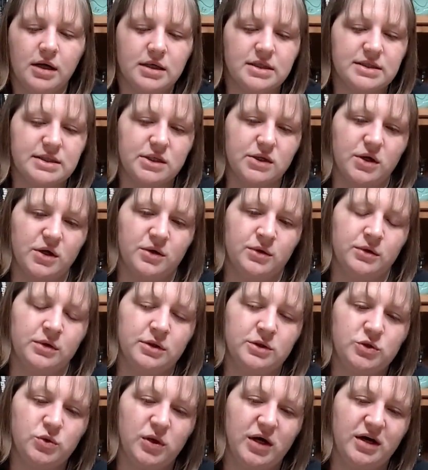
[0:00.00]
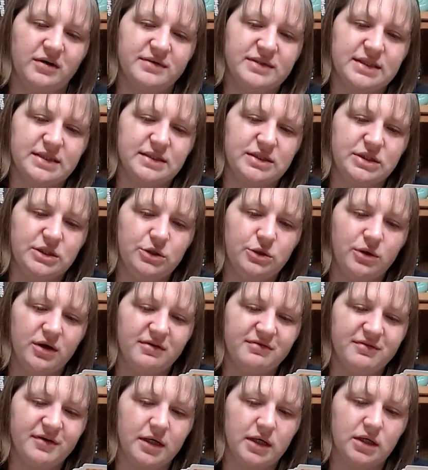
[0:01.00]
So, 12, it says
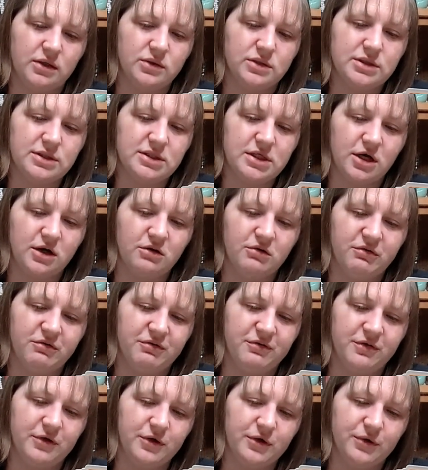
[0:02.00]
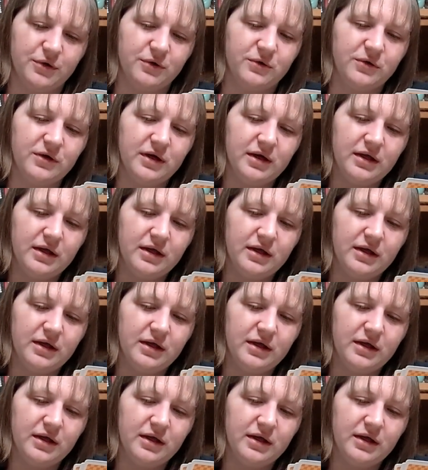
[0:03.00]
UFO tofu.